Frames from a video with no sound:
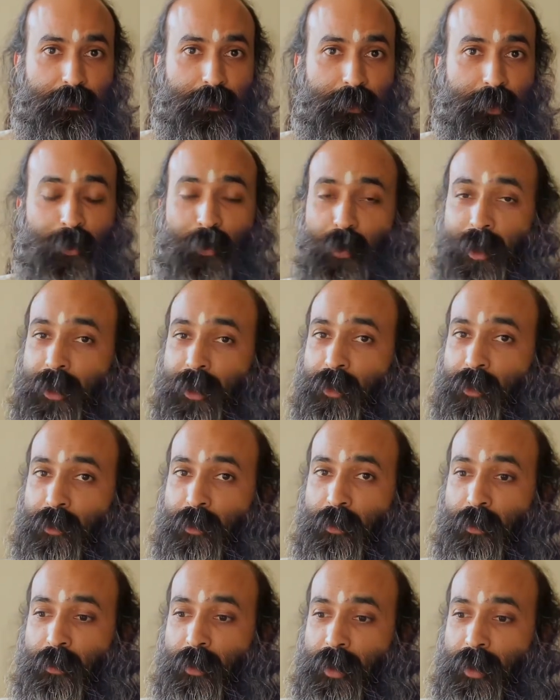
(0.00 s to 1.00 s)
You're going
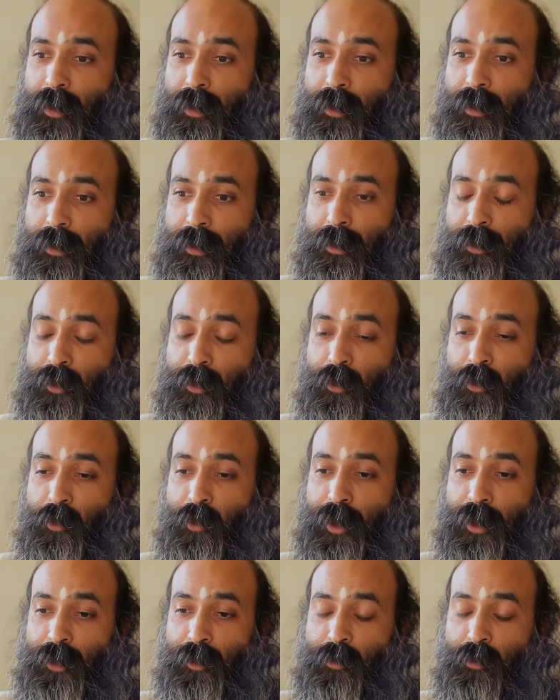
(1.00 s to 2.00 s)
to
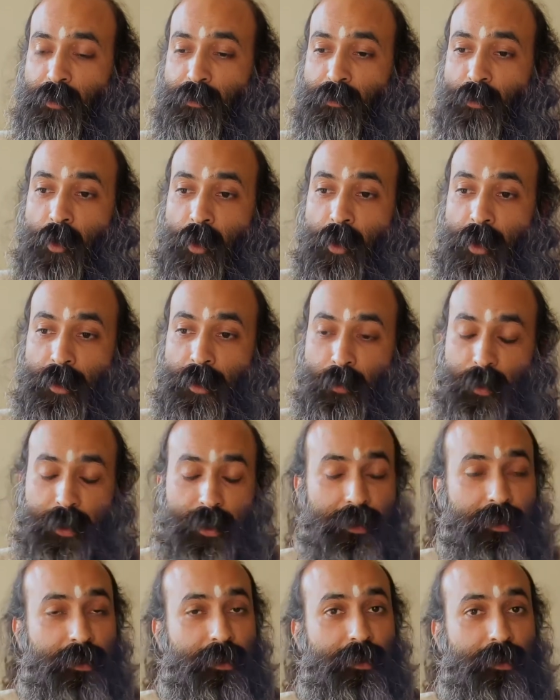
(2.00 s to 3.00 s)
a war
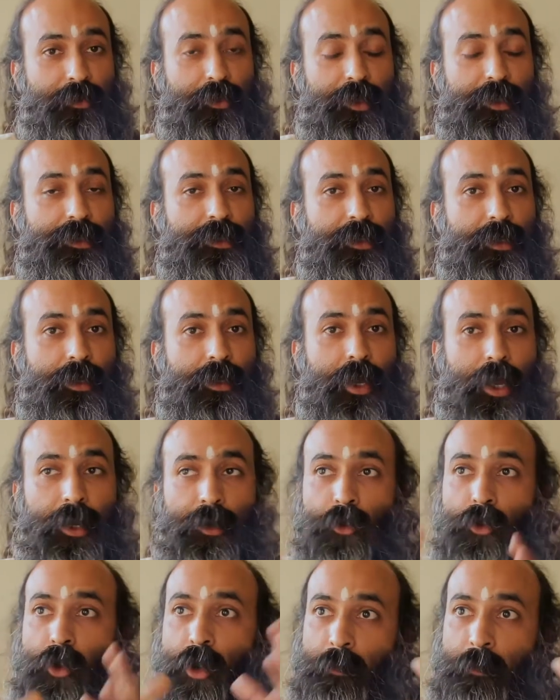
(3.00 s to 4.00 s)
with this
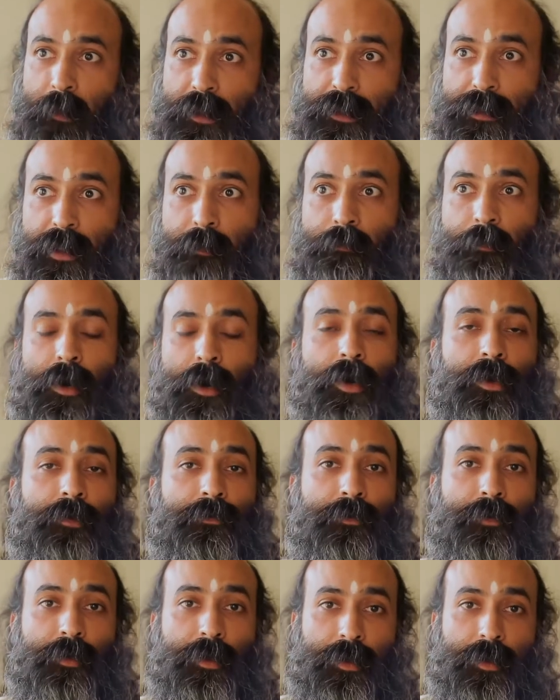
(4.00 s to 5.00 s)
enormously
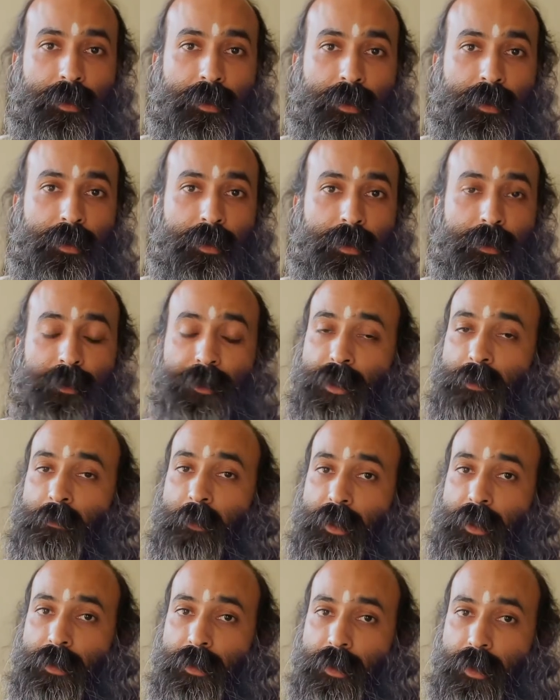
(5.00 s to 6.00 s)
powerful
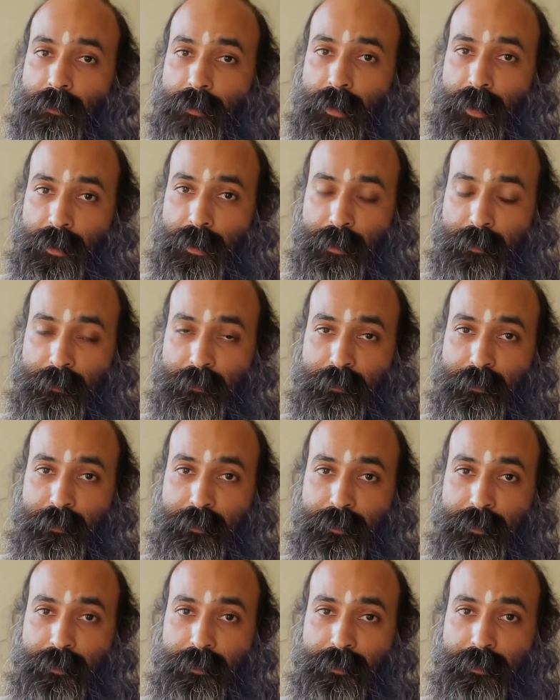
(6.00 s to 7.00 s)
demon Ravana.
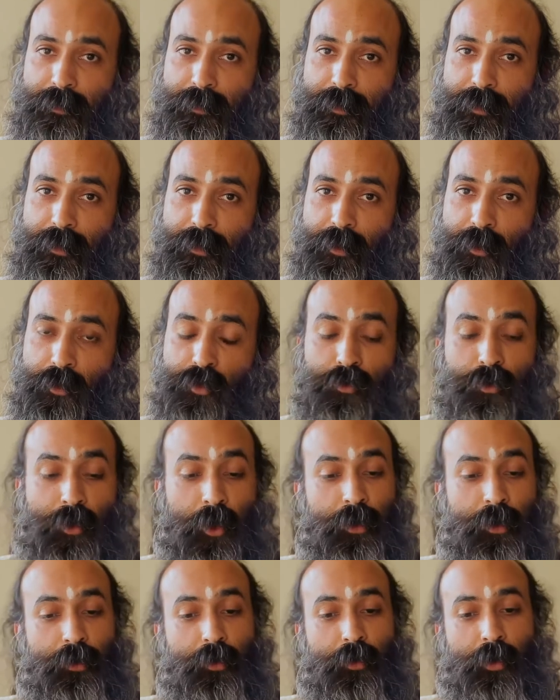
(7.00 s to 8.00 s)
Do
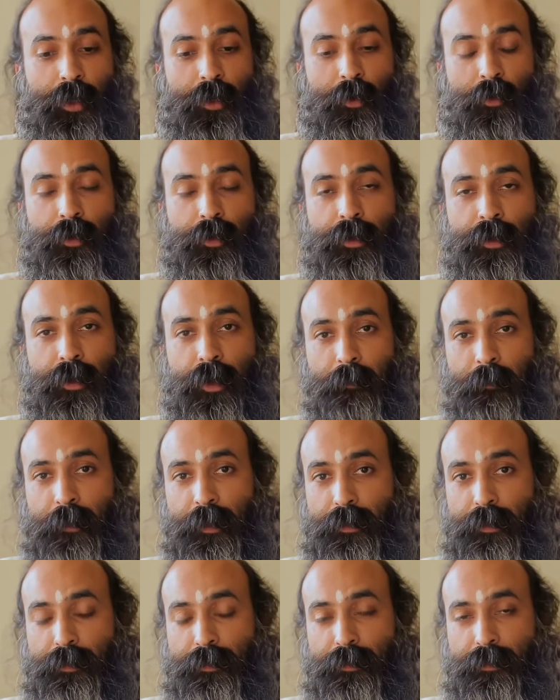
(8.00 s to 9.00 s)
not go alone,
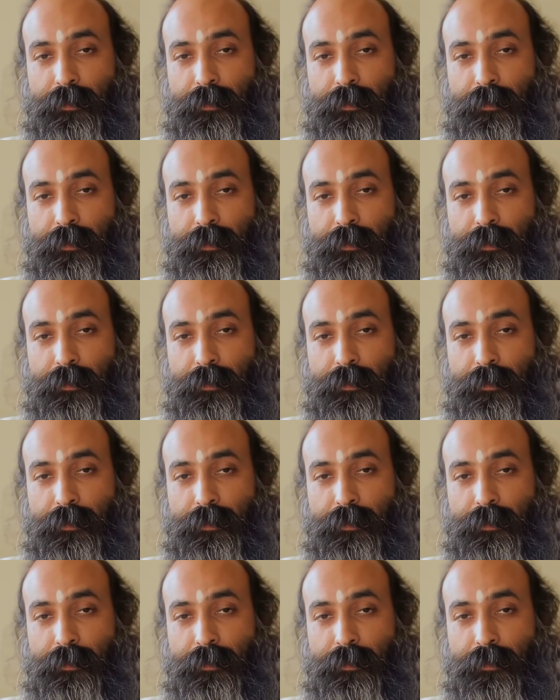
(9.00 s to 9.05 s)
Rama.